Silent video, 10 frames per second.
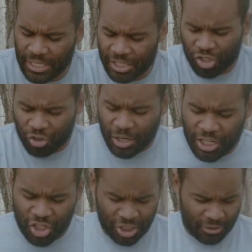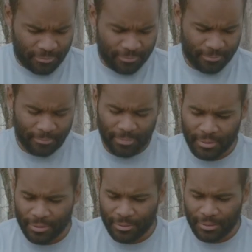destruction.
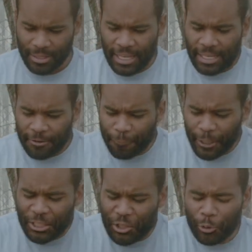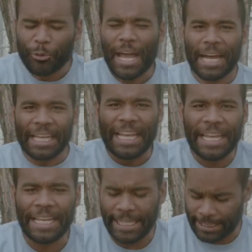If we do not
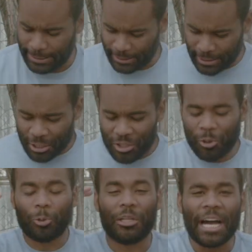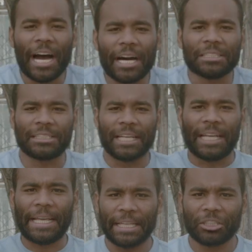heed to God's
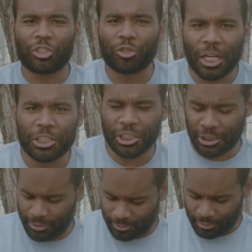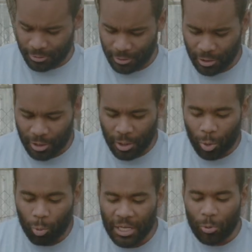instruction,
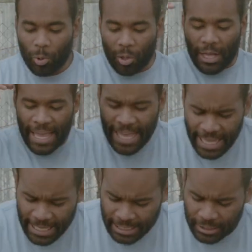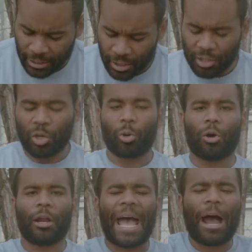we will head
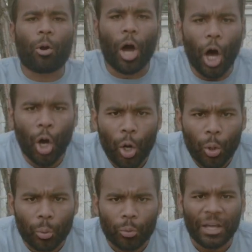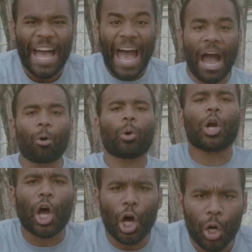toward our own
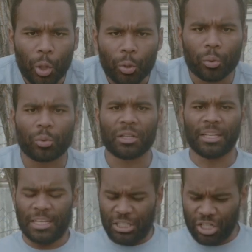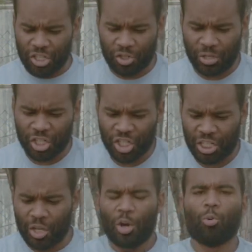our own
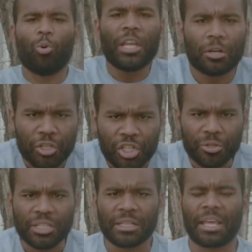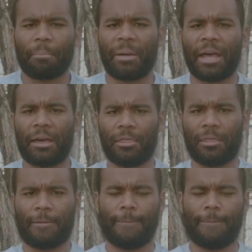destruction. We are choosing that path.